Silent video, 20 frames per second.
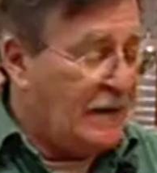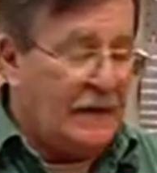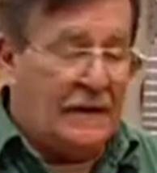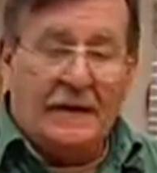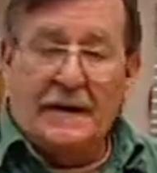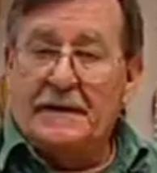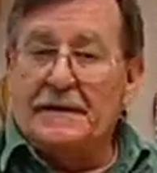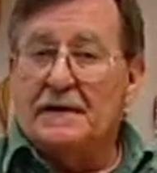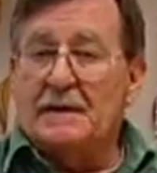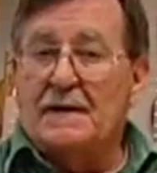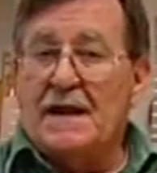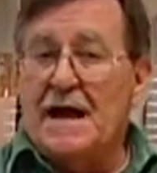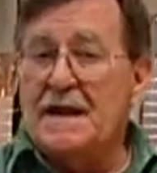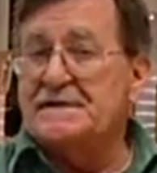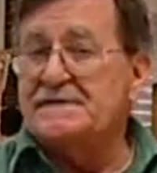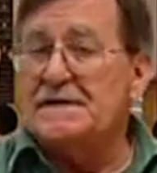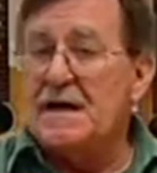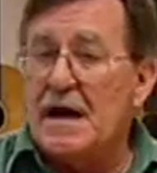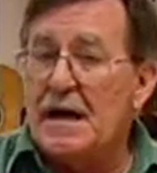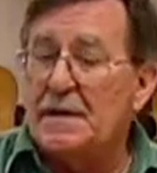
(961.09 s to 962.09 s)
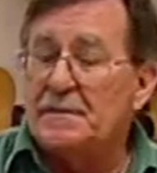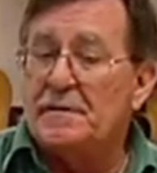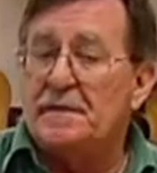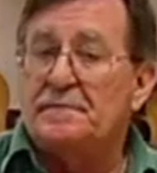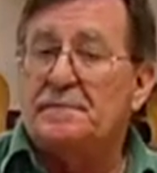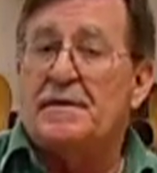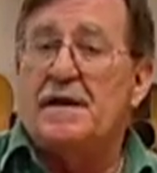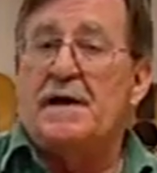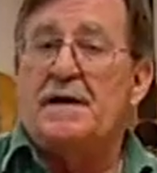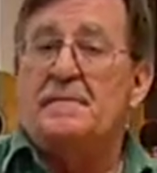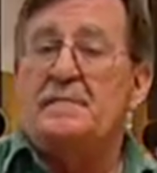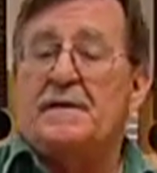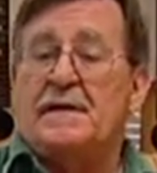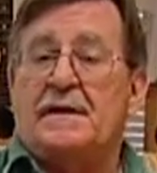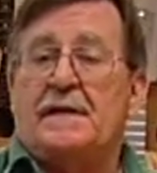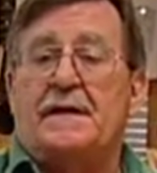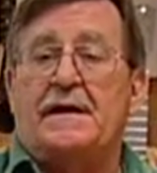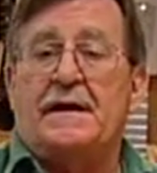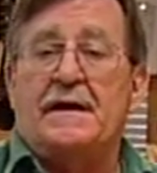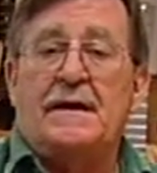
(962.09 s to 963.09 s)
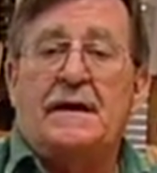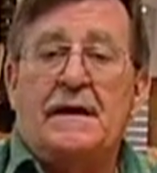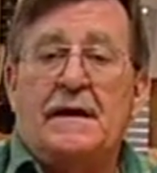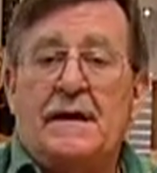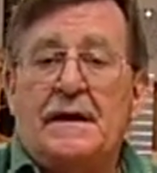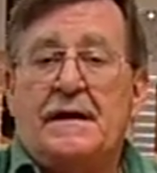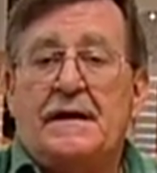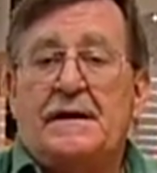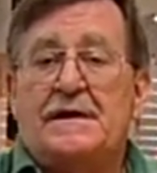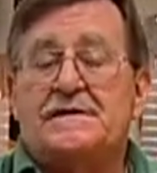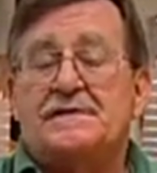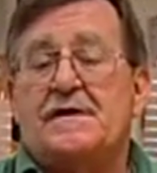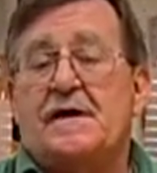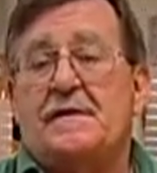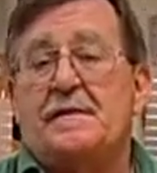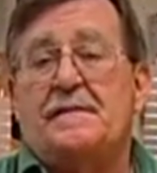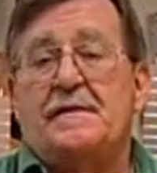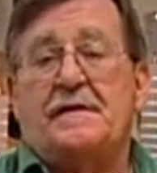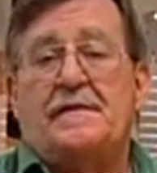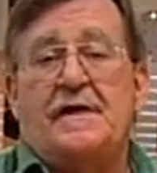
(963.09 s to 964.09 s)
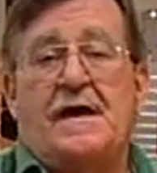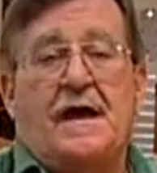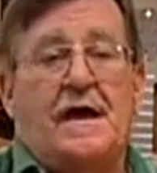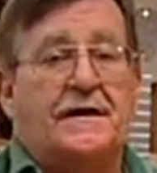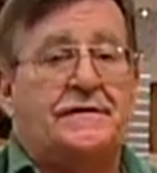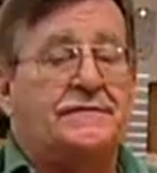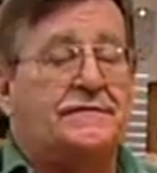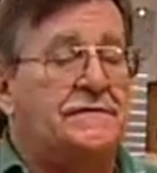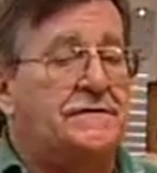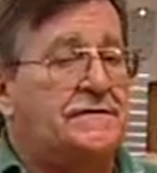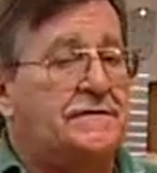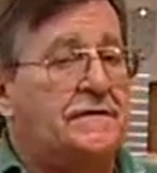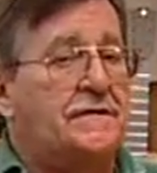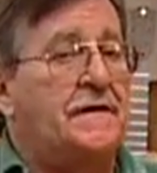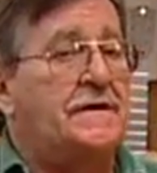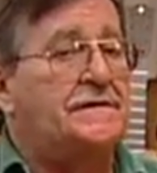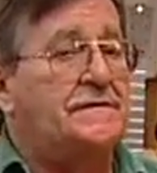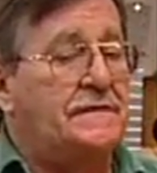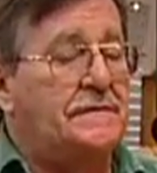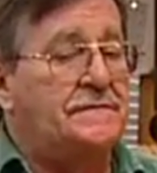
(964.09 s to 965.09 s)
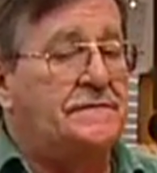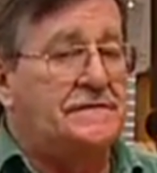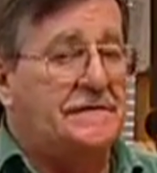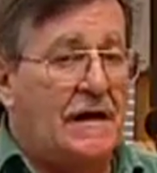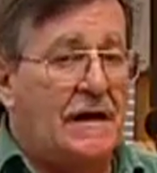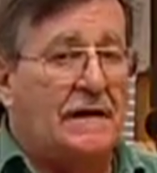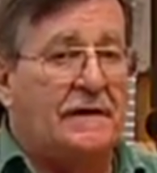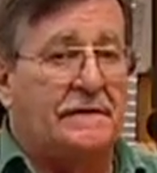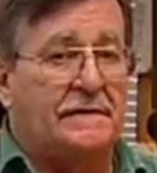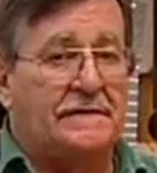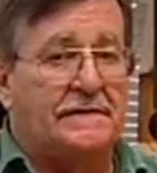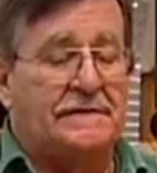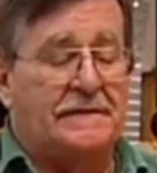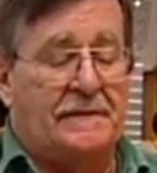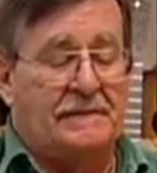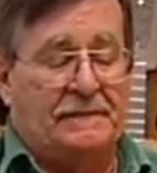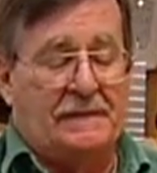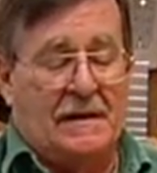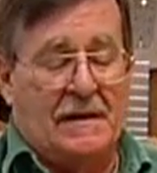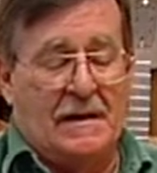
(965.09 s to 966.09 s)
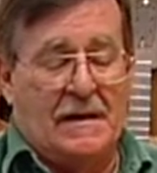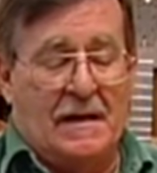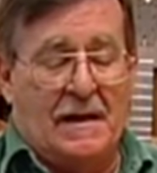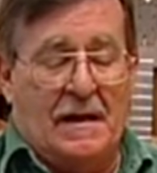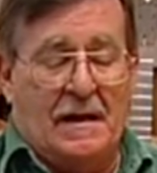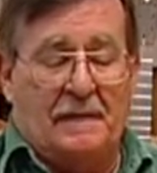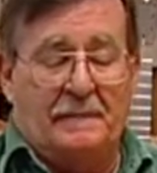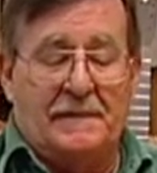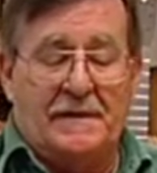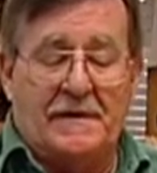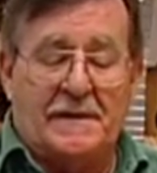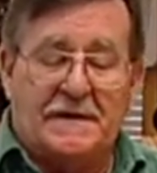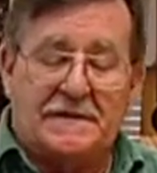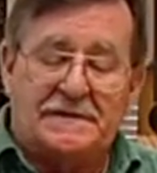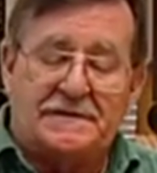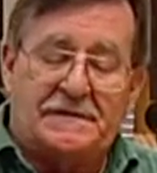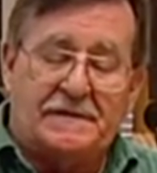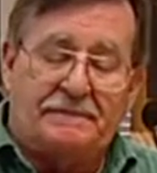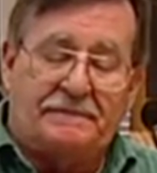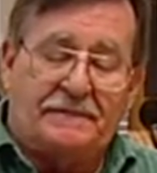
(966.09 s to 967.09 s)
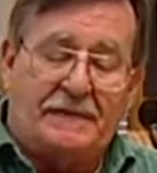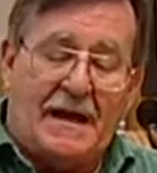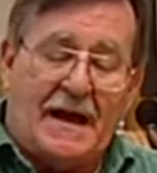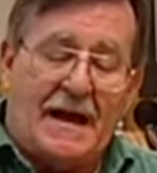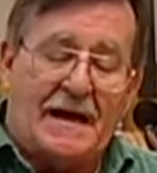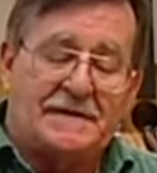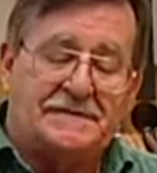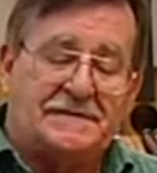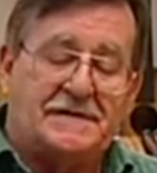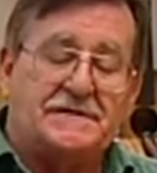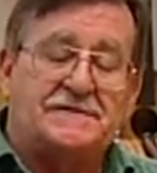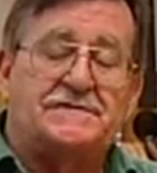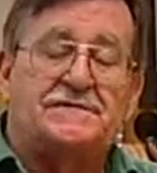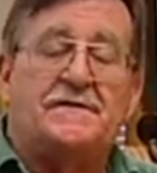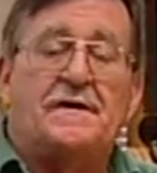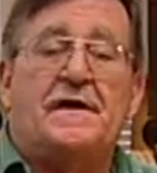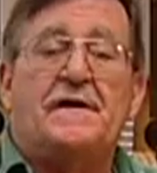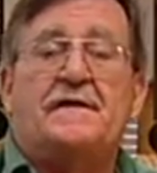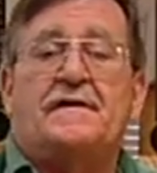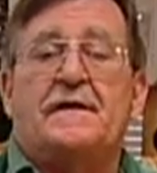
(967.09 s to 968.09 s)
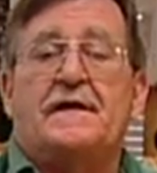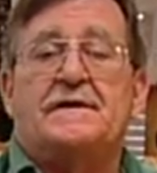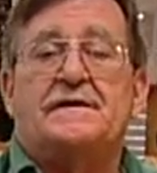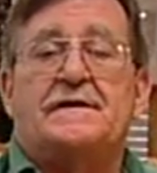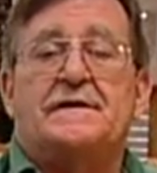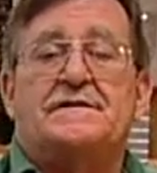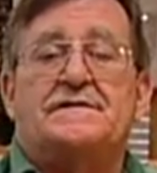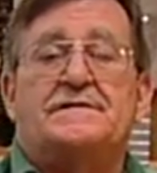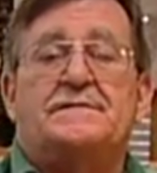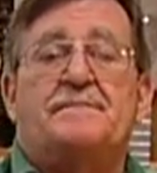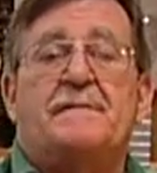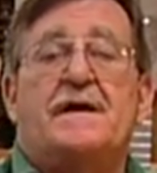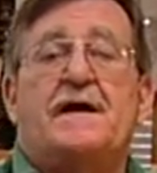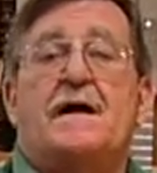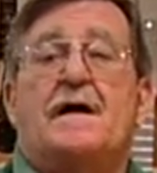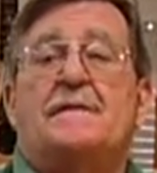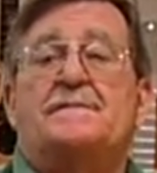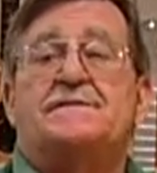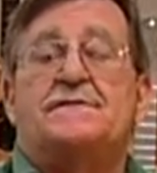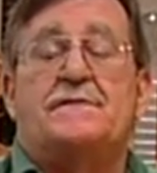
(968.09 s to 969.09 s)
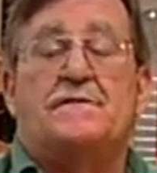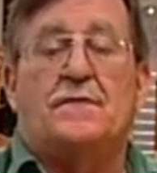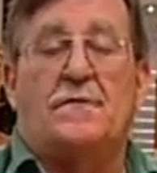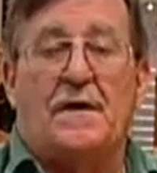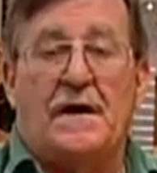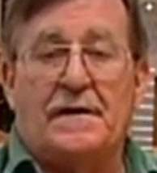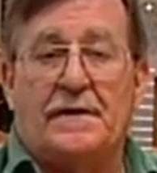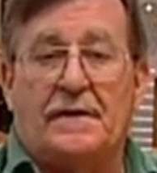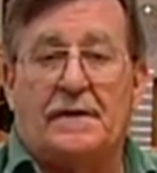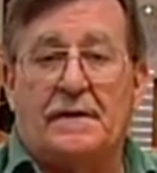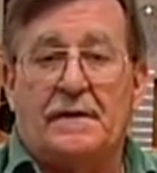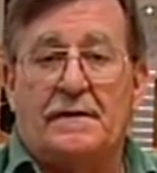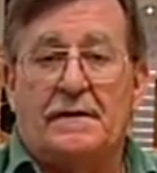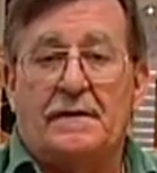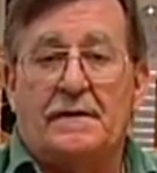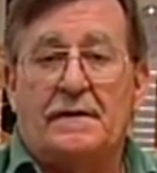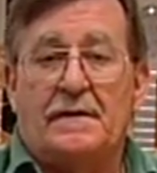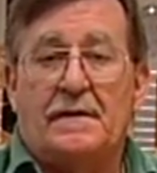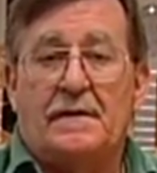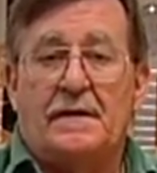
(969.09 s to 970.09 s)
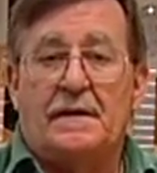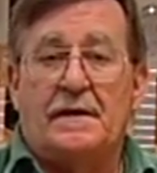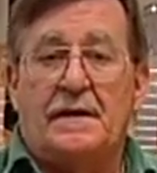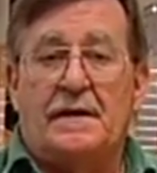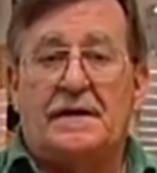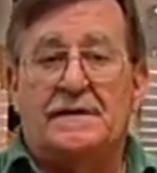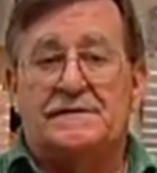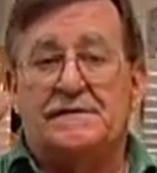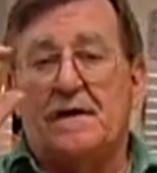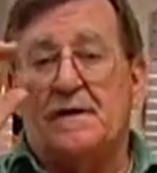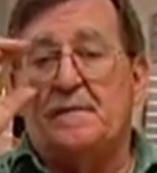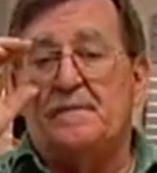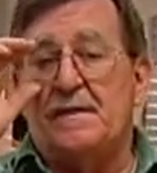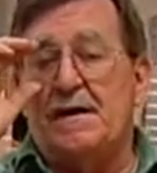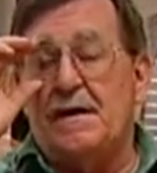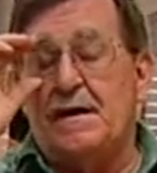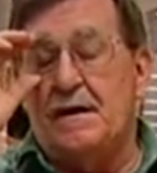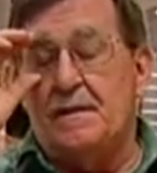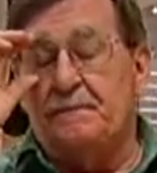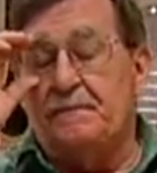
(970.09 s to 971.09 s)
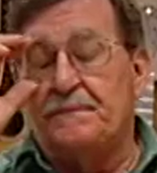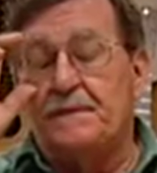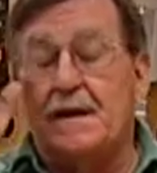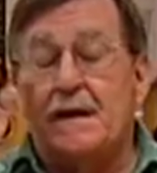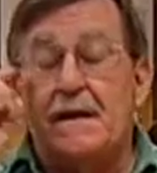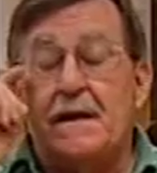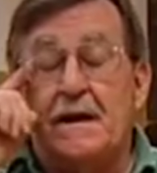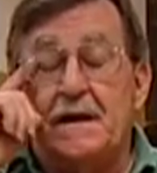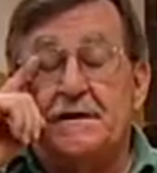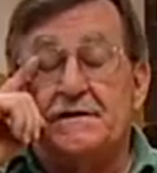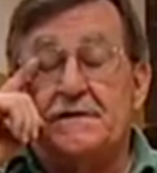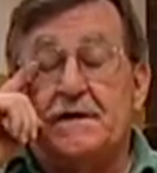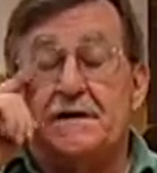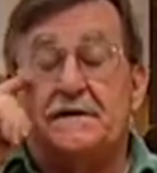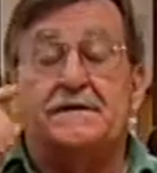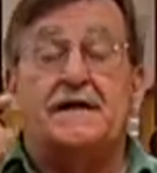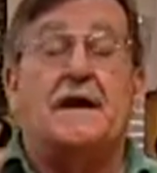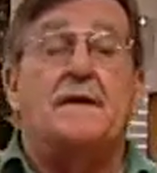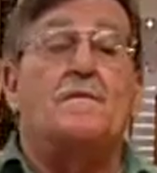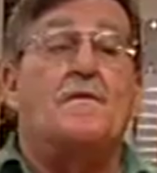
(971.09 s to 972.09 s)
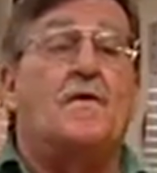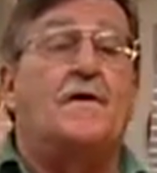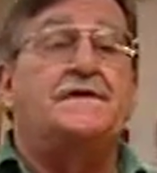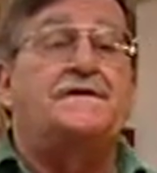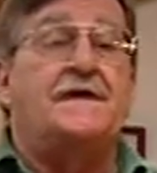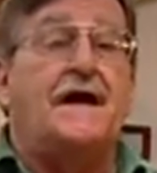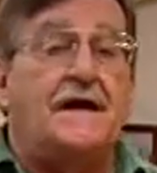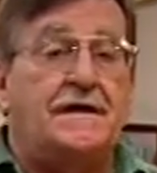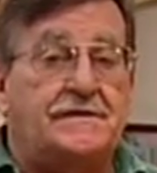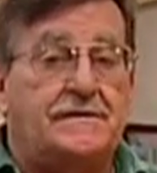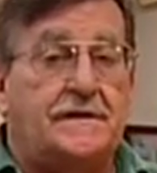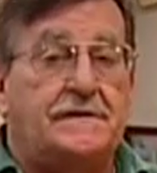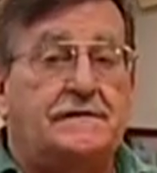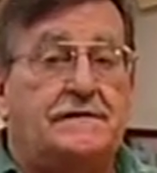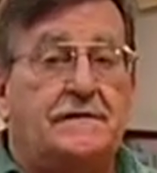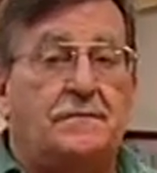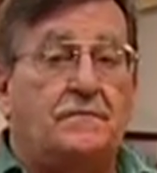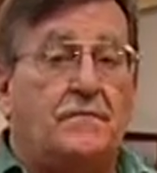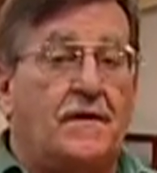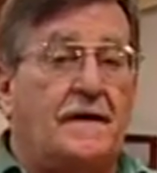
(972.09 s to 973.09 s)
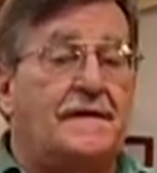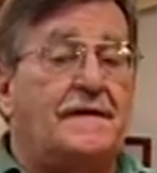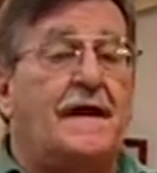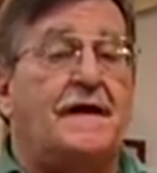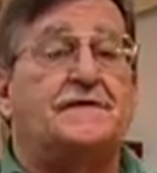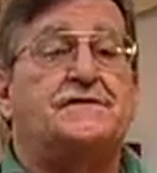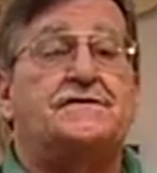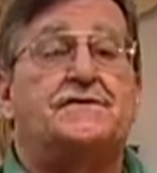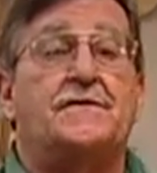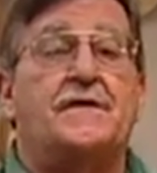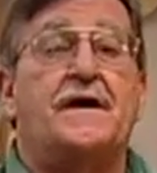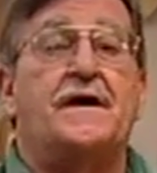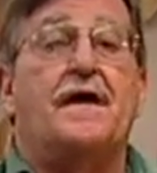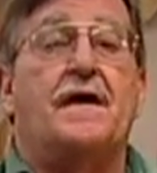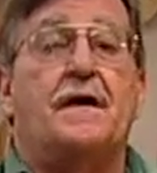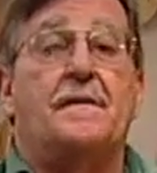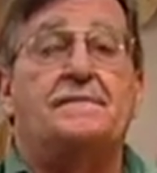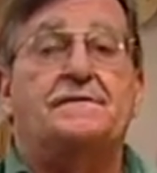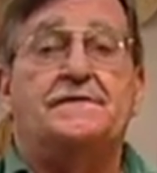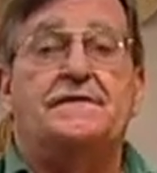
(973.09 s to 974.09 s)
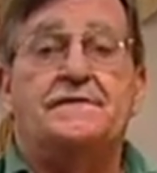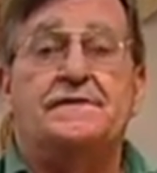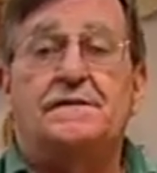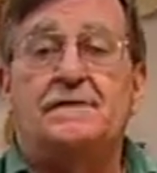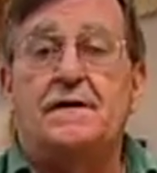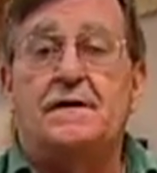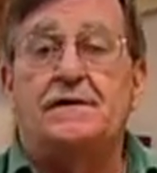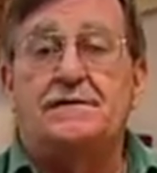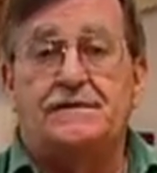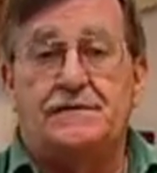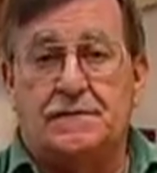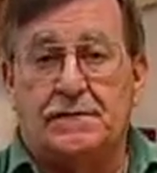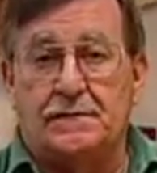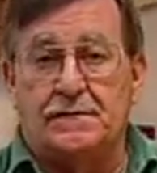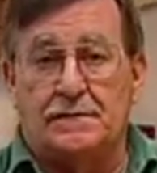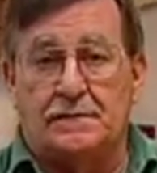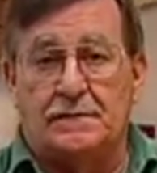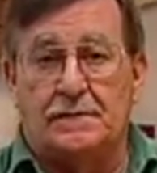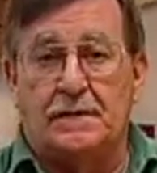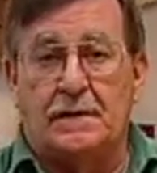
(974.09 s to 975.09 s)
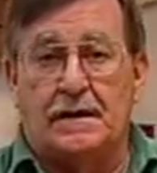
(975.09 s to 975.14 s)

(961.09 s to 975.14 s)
And the last item of playability is going to be the actual strings themselves, because as the string thickness becomes greater, it's going to take more tension to bring that string up to tune.